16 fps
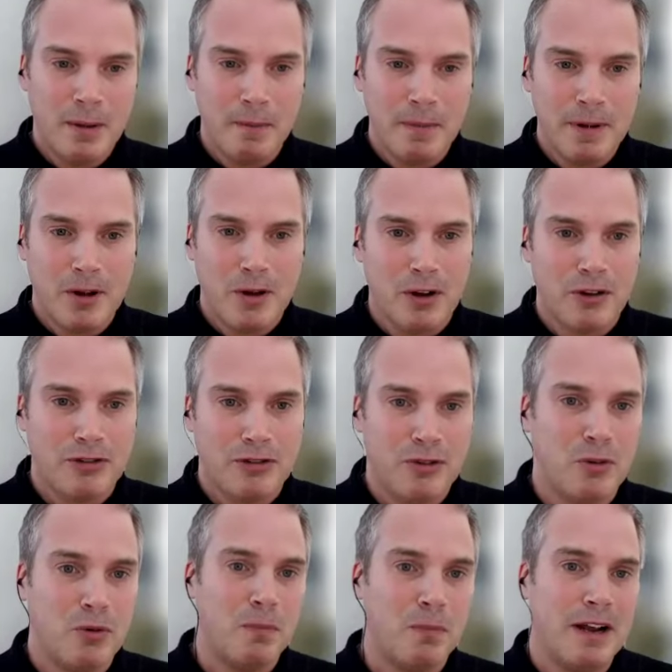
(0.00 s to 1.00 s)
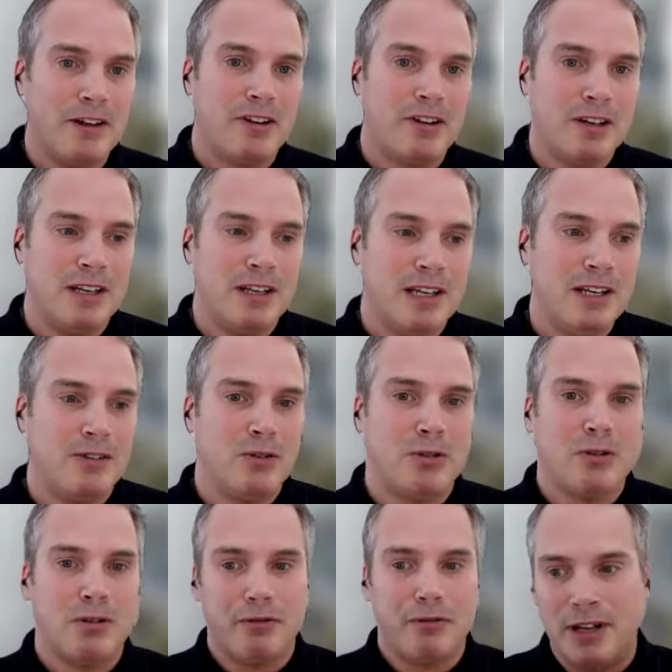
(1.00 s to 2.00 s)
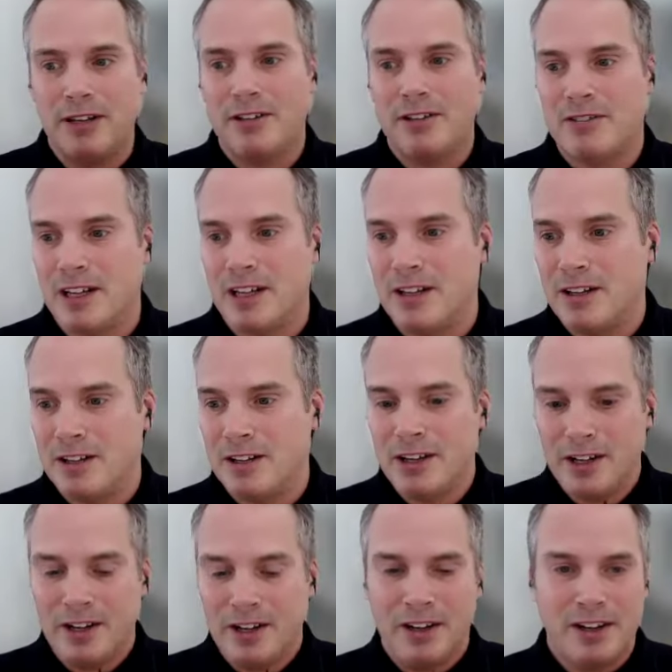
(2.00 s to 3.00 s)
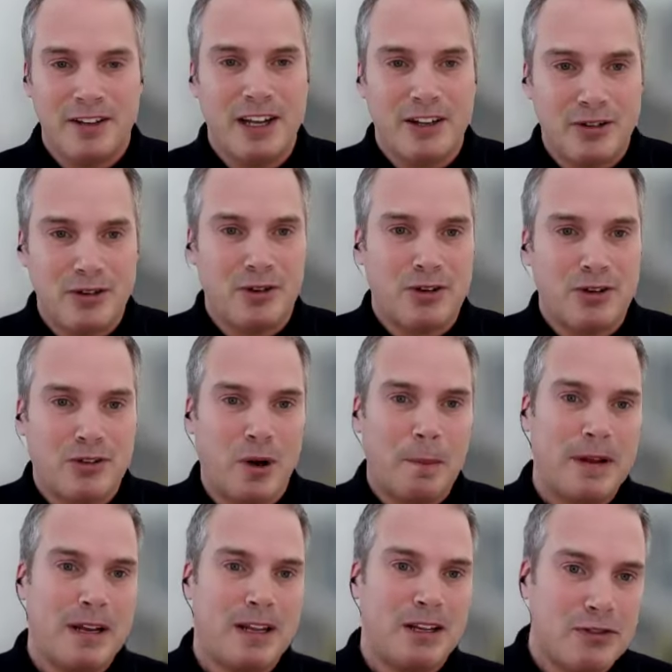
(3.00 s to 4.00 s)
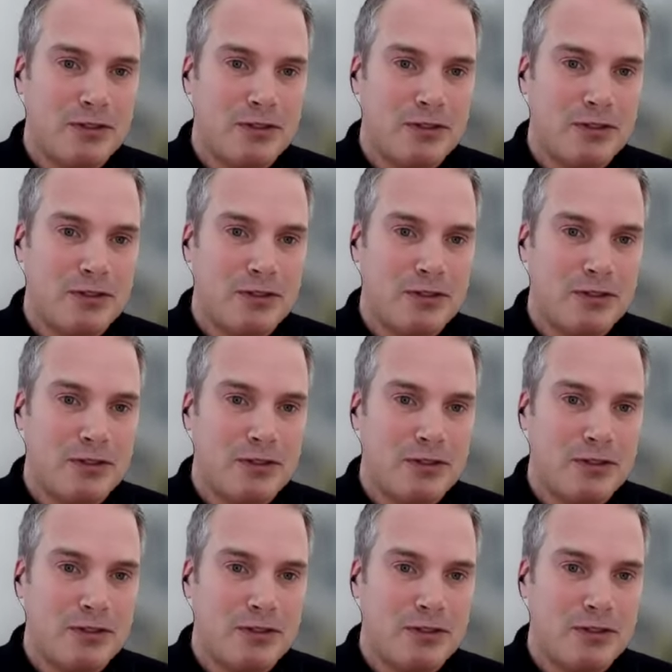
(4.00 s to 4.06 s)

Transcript: because you basically need to convince that your topic is